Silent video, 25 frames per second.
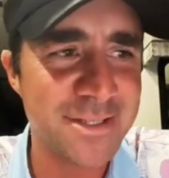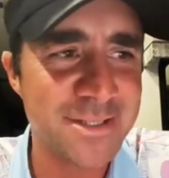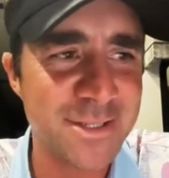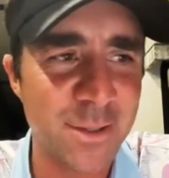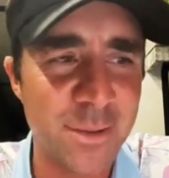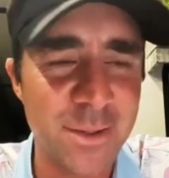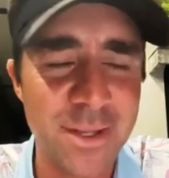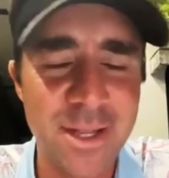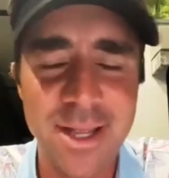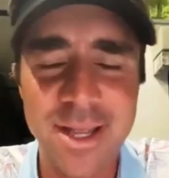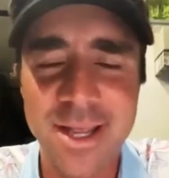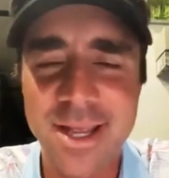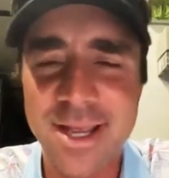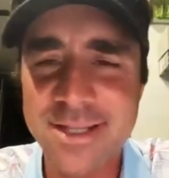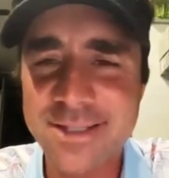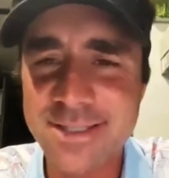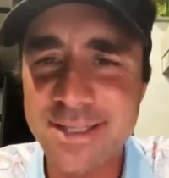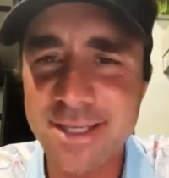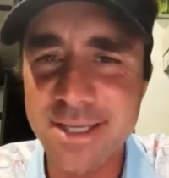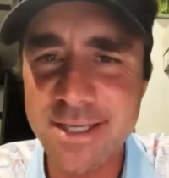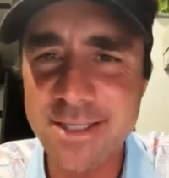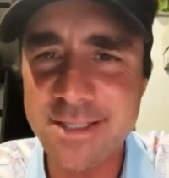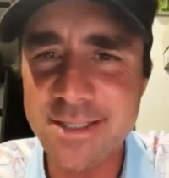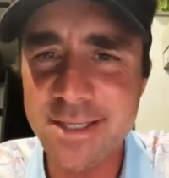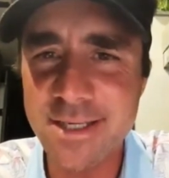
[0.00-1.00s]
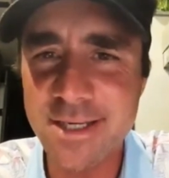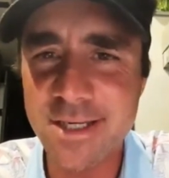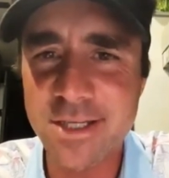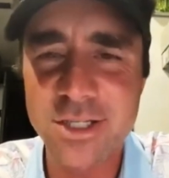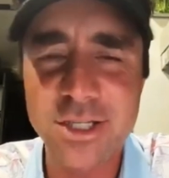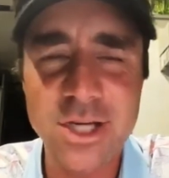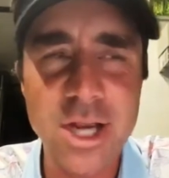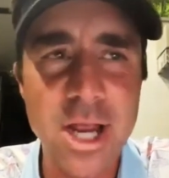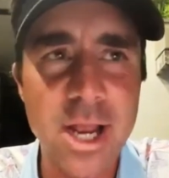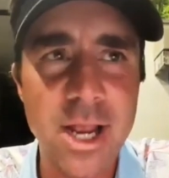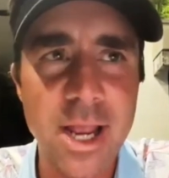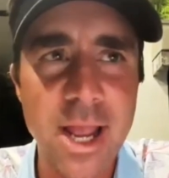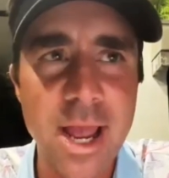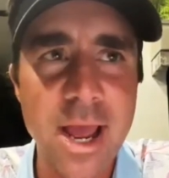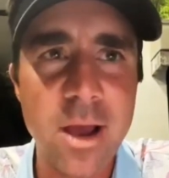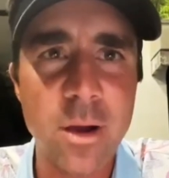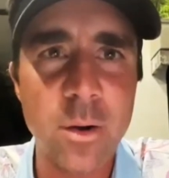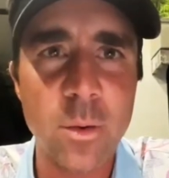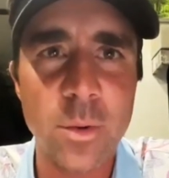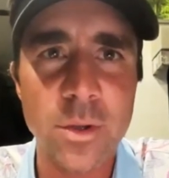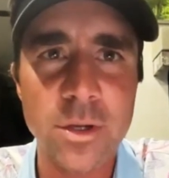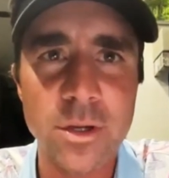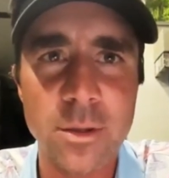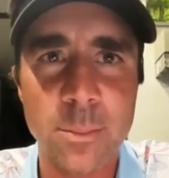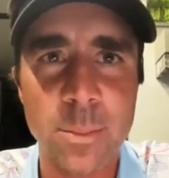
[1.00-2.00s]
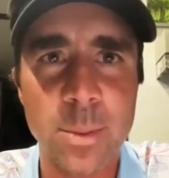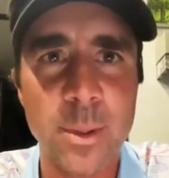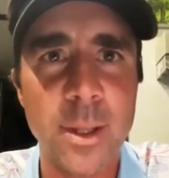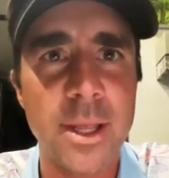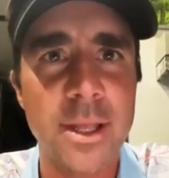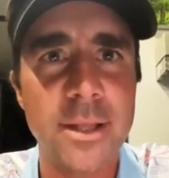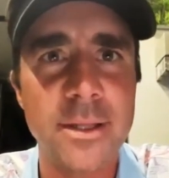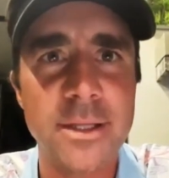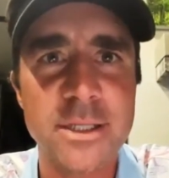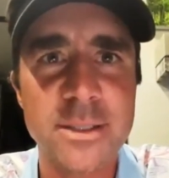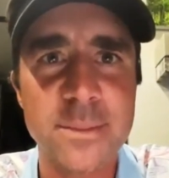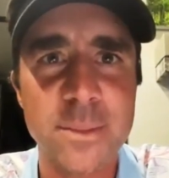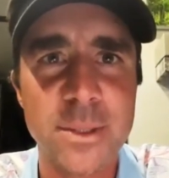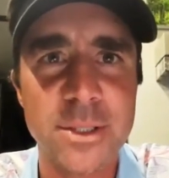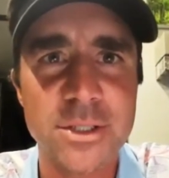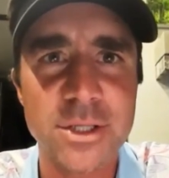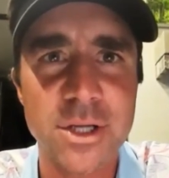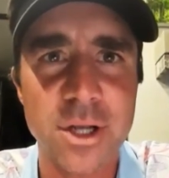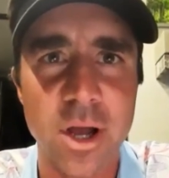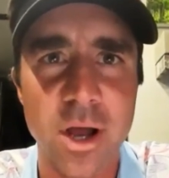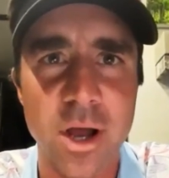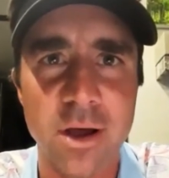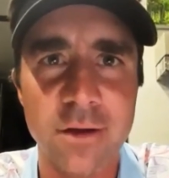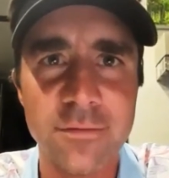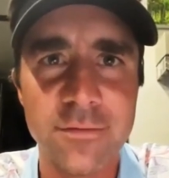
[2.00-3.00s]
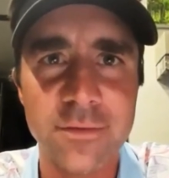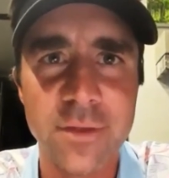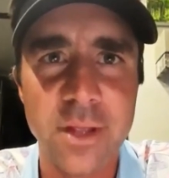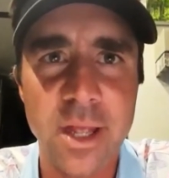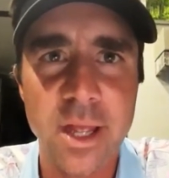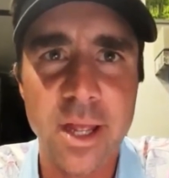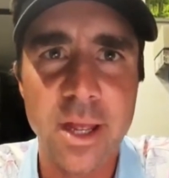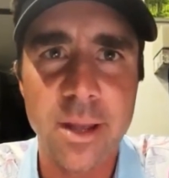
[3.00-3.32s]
So it's easy to check out when you're playing this much golf,